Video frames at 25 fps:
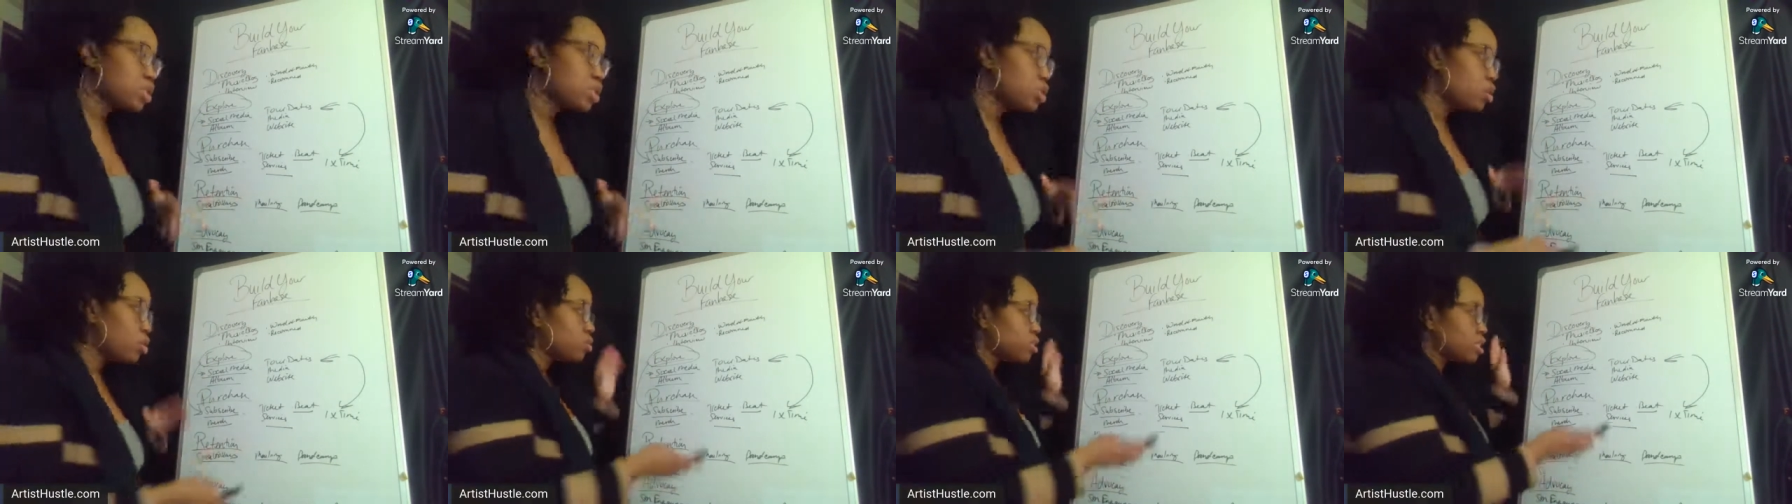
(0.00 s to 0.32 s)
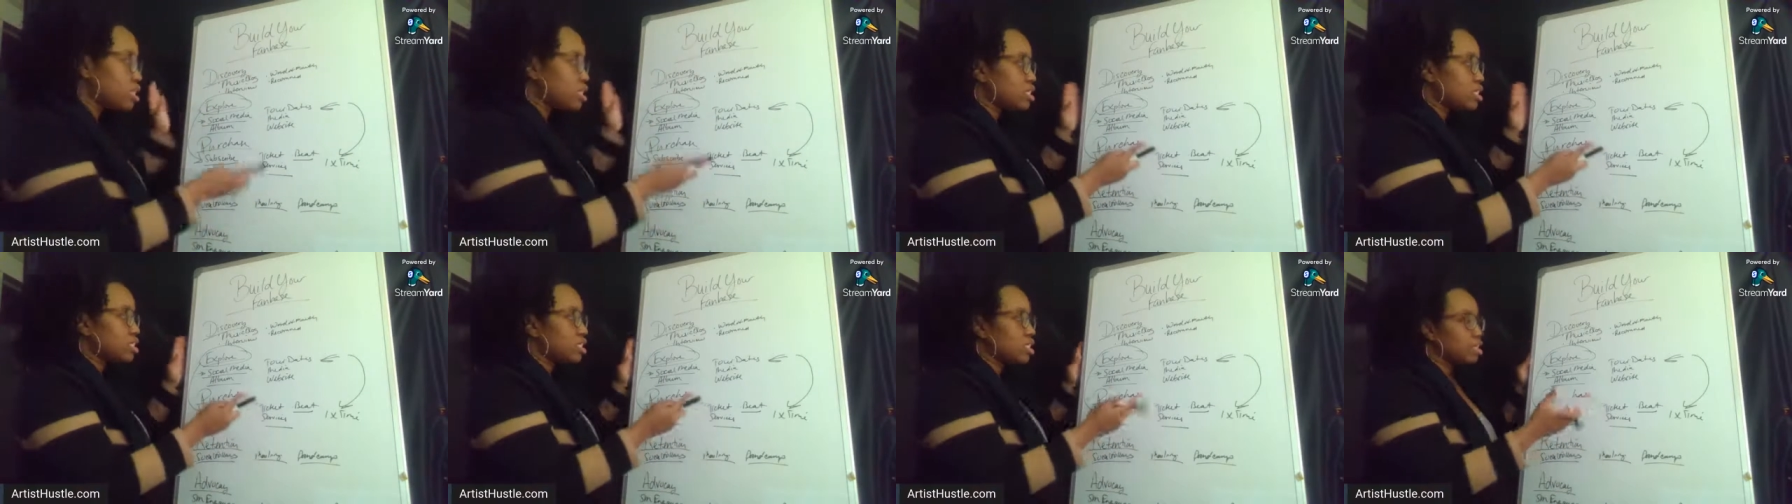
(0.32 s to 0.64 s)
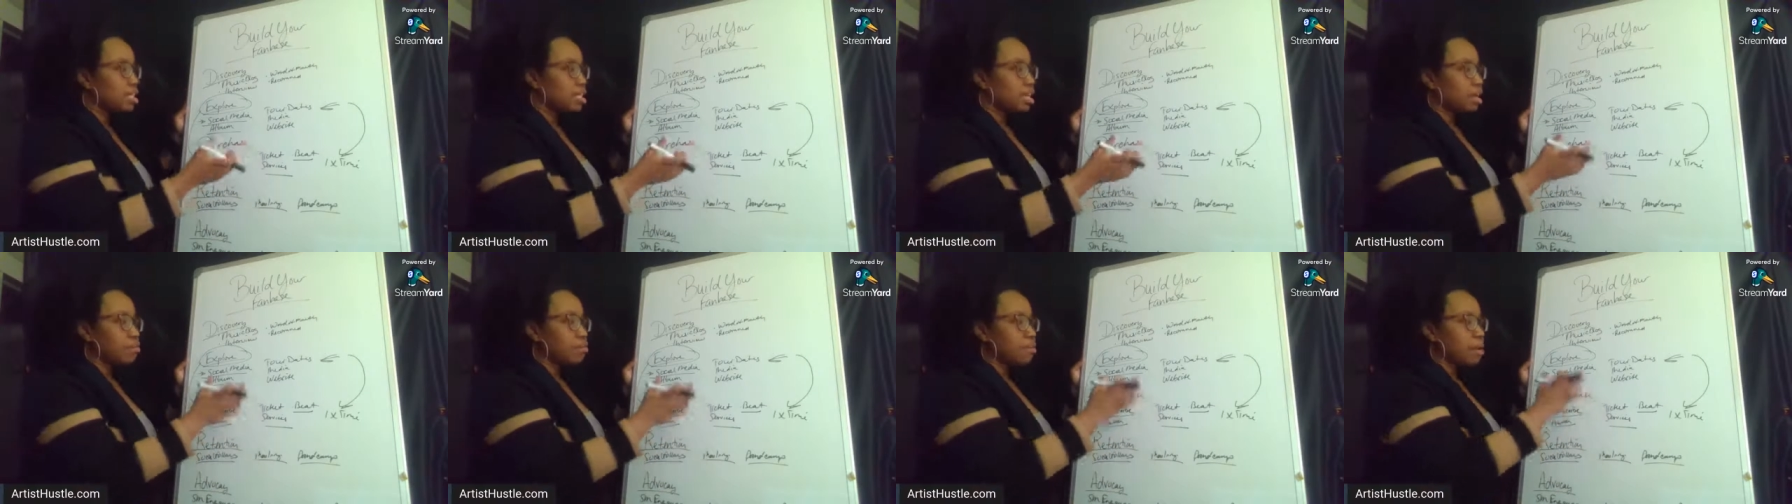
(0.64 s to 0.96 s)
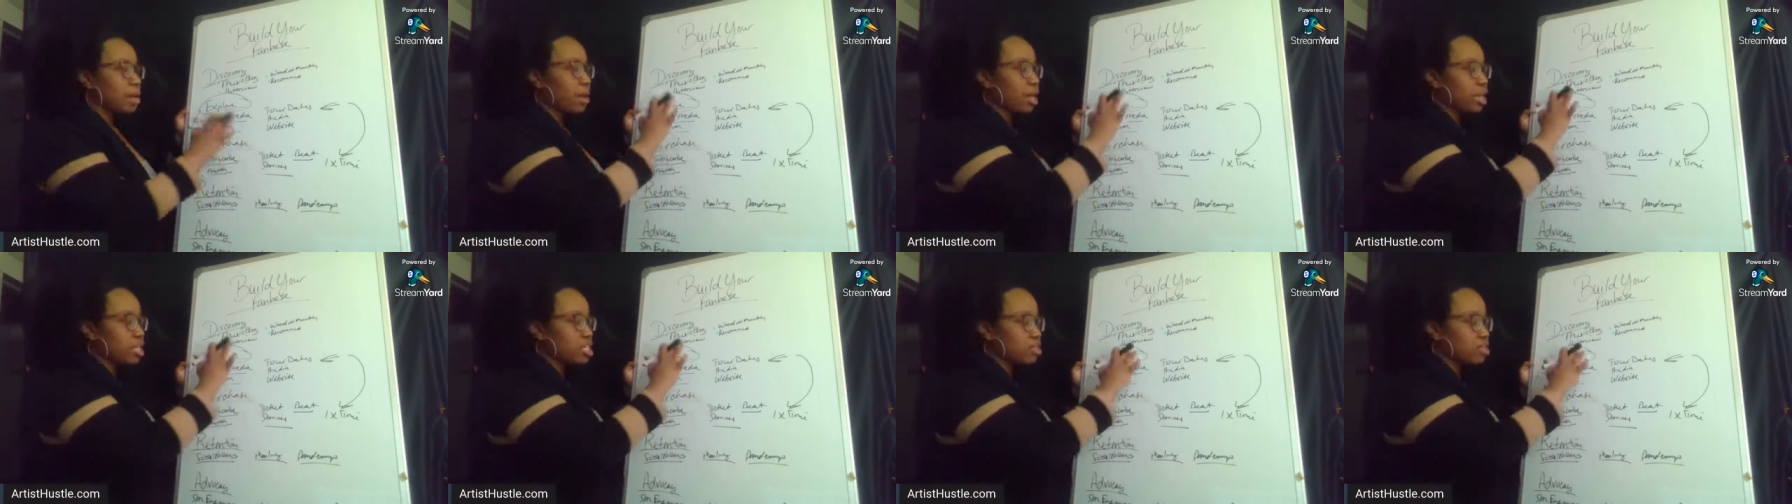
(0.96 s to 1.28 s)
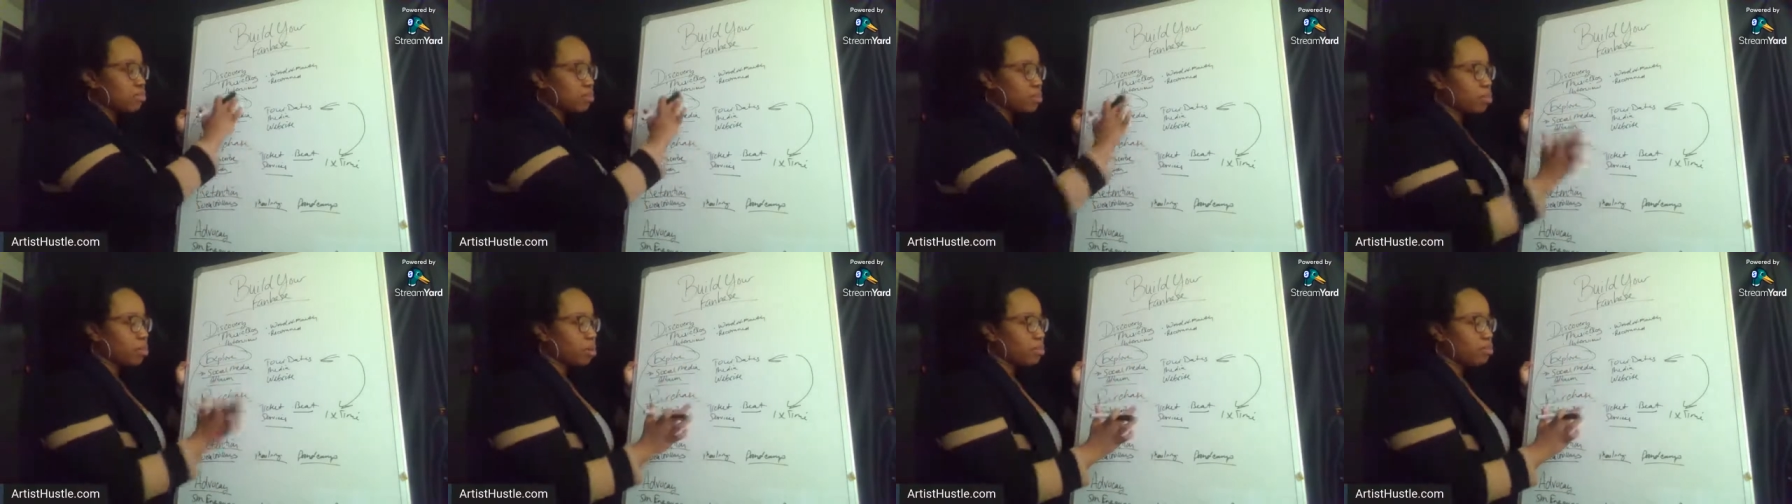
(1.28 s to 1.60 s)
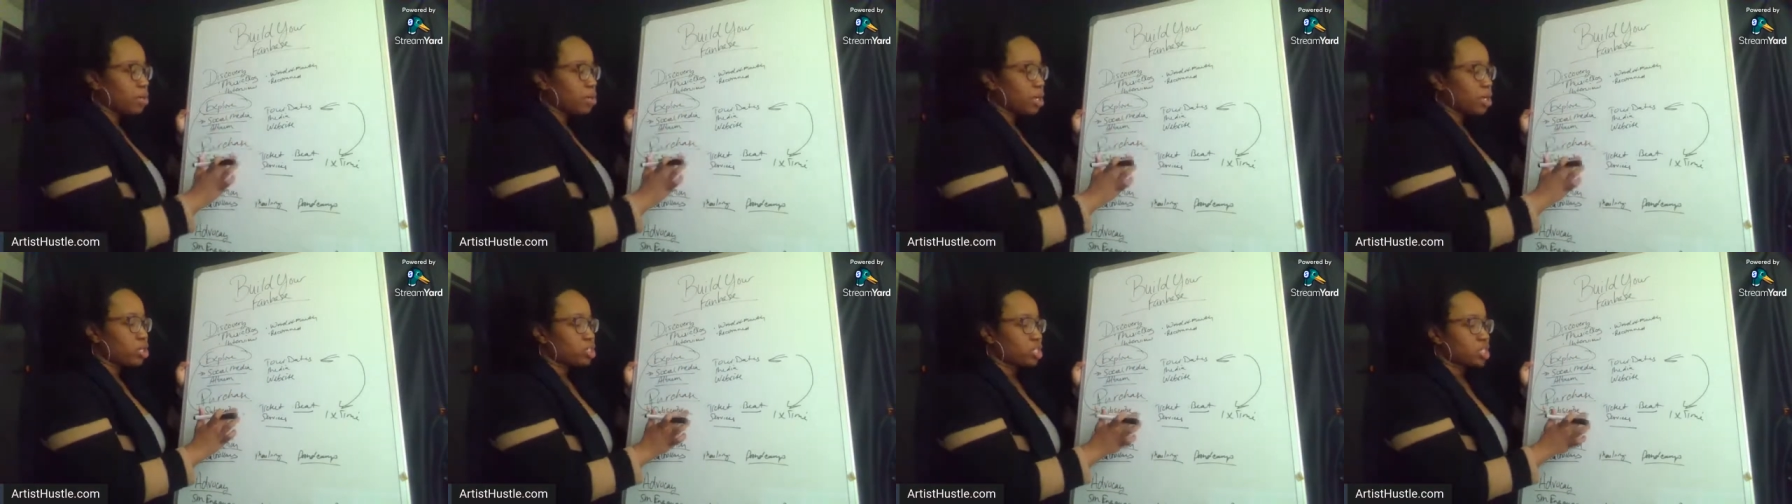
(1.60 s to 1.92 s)
So this is the thing about explore
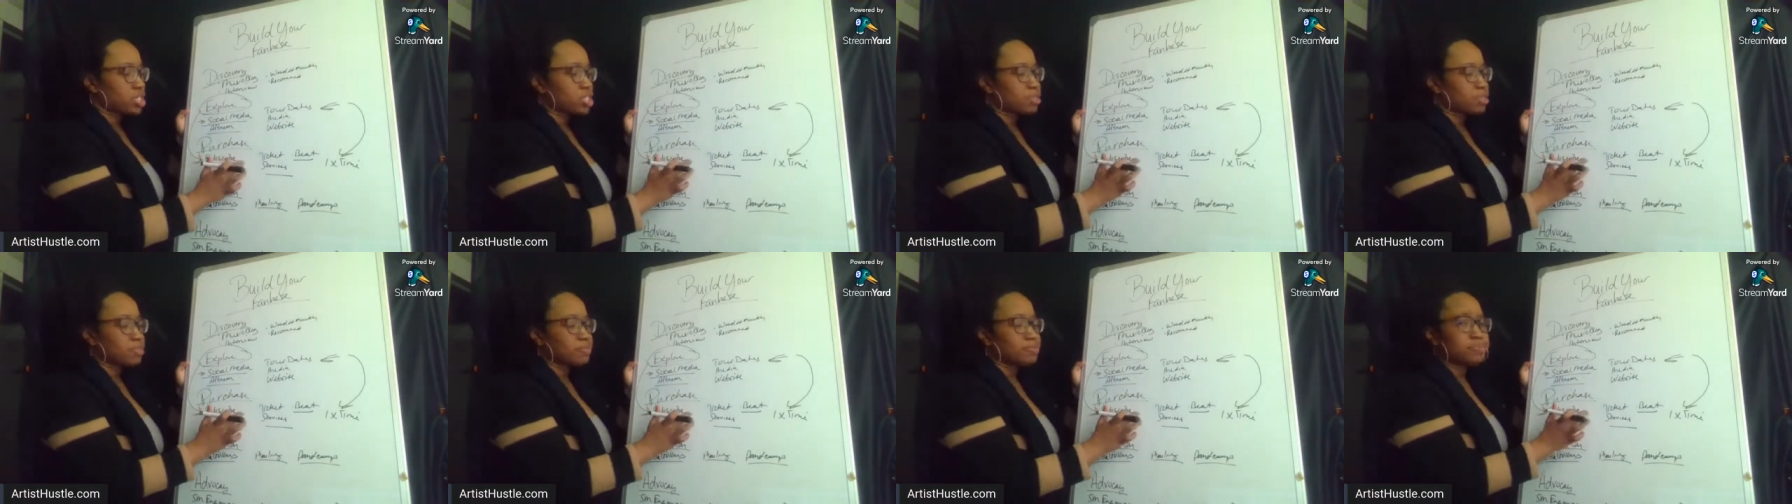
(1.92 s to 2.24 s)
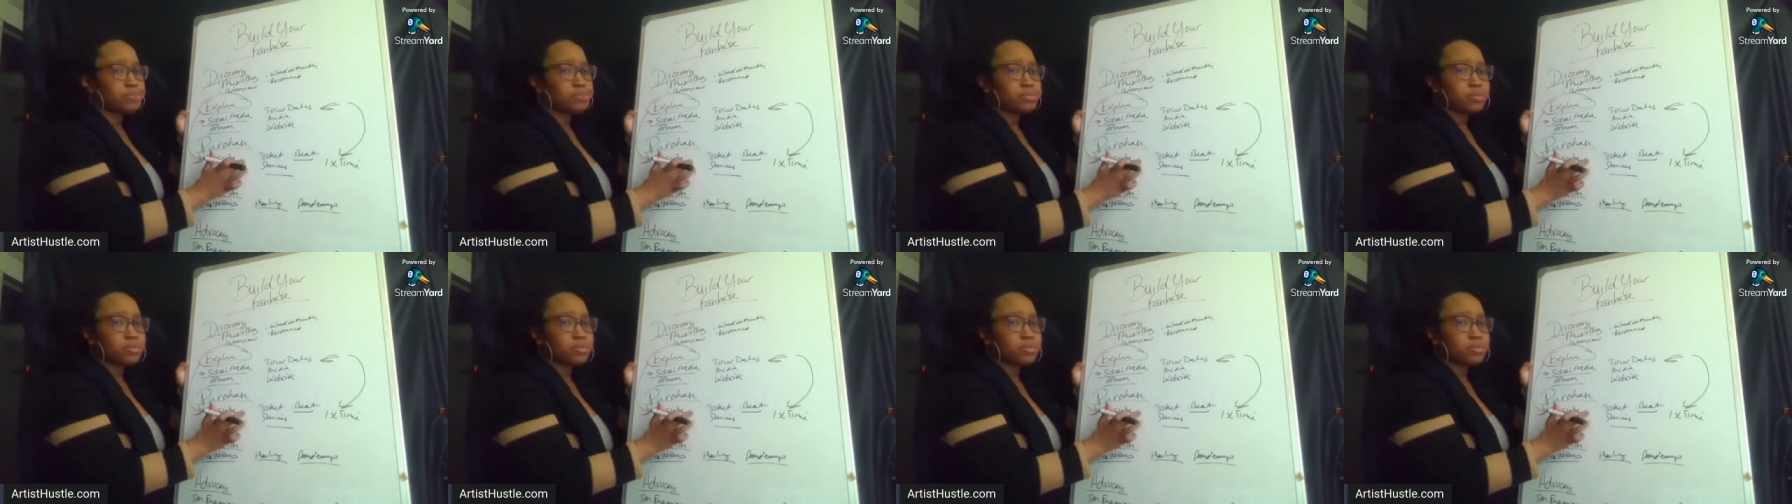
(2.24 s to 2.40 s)
and purchase.